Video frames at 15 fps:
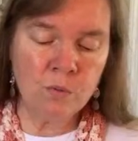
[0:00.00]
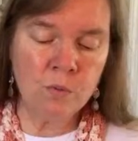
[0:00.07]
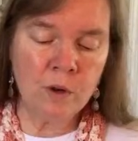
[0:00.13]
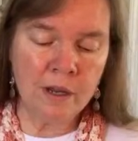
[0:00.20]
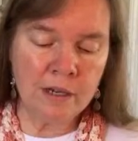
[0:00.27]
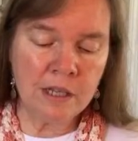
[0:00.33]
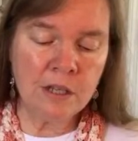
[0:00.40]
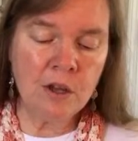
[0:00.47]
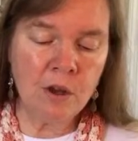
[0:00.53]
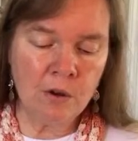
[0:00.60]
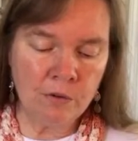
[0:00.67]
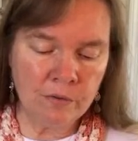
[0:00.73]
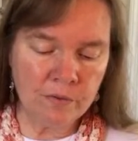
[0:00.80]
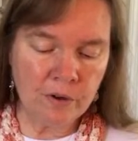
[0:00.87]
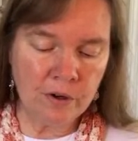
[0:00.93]
running
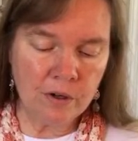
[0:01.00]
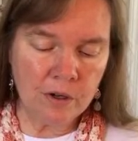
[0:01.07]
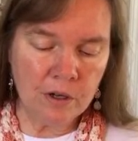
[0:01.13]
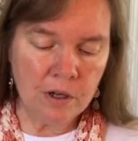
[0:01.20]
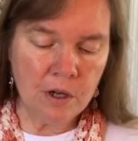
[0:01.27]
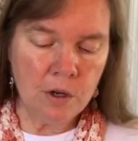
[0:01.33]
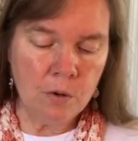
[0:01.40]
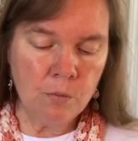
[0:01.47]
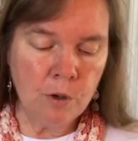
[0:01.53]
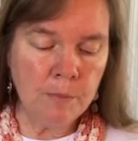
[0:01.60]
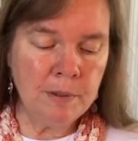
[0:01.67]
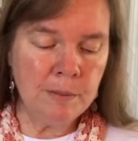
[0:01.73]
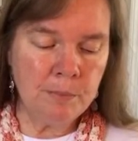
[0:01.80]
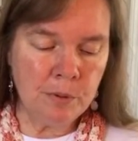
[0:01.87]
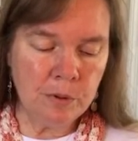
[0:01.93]
over,
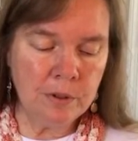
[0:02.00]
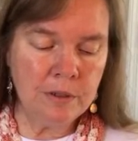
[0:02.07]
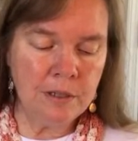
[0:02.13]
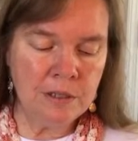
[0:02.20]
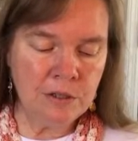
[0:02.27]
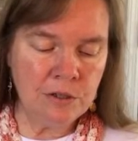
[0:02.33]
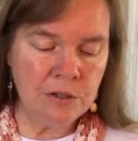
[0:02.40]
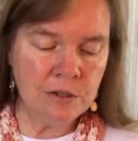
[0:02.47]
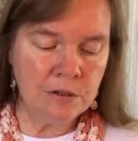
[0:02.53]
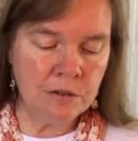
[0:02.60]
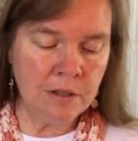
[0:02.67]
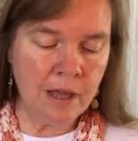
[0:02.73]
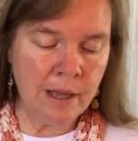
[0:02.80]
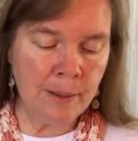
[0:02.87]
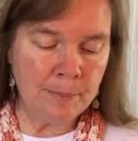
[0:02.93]
will be put into
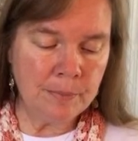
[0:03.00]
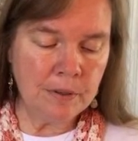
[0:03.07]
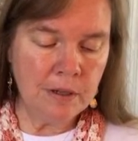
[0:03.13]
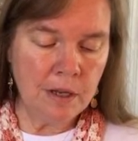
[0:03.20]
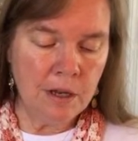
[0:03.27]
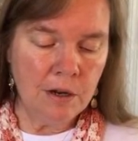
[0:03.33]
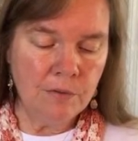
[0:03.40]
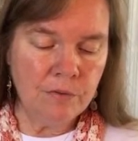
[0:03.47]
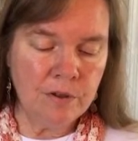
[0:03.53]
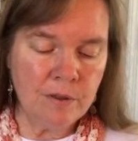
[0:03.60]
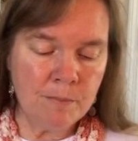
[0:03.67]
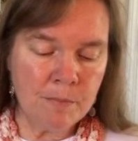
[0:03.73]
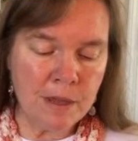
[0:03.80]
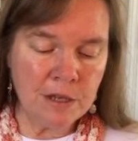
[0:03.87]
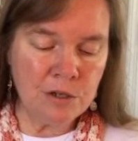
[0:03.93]
your lap. For
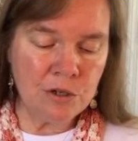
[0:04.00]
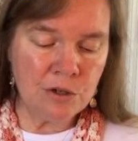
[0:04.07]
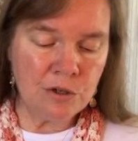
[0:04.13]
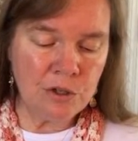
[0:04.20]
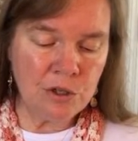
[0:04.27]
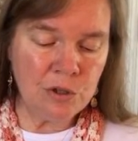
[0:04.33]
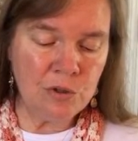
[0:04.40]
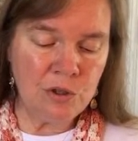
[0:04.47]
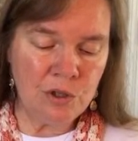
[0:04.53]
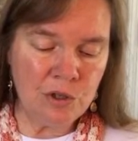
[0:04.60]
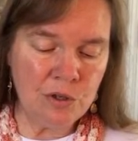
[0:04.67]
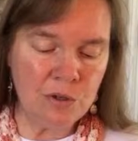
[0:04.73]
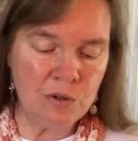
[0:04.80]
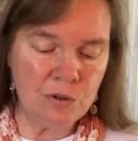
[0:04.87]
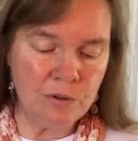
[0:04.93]
the measure you
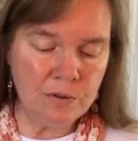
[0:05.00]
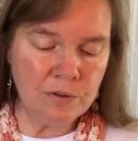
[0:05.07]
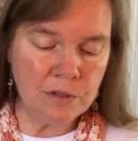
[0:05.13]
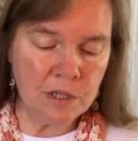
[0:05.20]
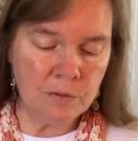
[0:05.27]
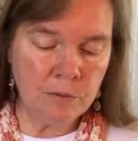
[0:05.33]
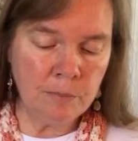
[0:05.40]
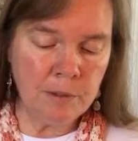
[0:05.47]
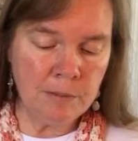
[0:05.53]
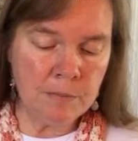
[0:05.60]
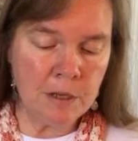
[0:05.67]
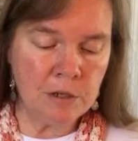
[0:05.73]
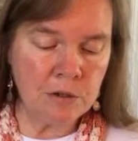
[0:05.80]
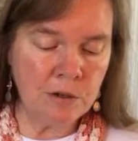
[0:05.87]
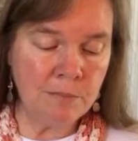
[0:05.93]
use, it will be
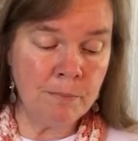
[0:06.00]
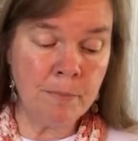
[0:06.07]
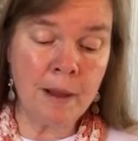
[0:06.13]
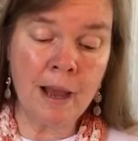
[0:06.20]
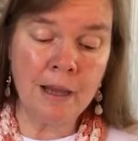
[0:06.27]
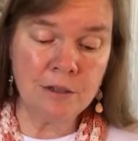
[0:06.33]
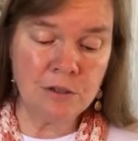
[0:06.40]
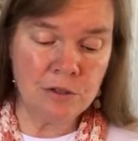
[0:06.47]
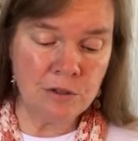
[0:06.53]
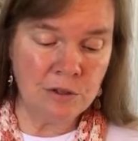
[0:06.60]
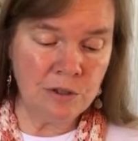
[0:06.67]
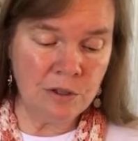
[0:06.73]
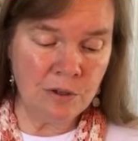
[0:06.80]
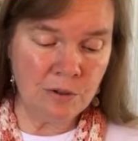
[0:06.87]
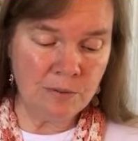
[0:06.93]
measured back to
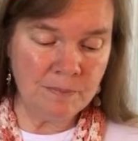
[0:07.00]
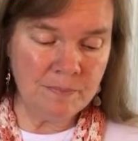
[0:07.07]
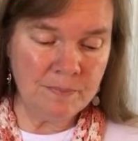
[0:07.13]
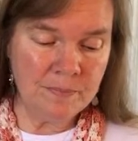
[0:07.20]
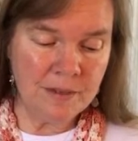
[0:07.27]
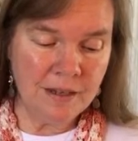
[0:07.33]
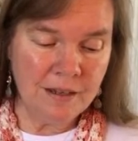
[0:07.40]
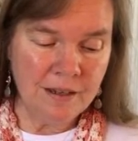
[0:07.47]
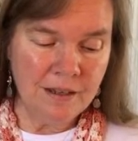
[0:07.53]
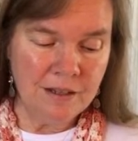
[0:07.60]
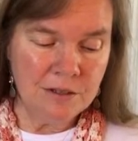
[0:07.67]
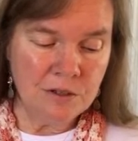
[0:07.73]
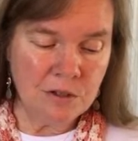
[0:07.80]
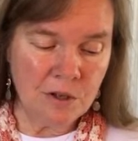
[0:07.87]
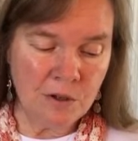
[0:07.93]
you.
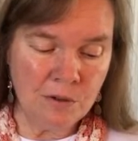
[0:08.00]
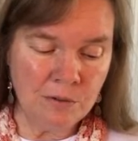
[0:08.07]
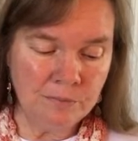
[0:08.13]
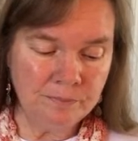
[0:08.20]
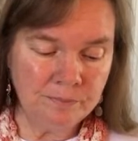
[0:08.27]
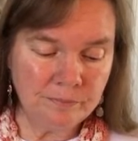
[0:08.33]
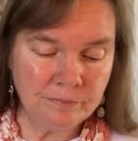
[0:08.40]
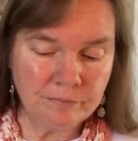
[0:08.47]
So,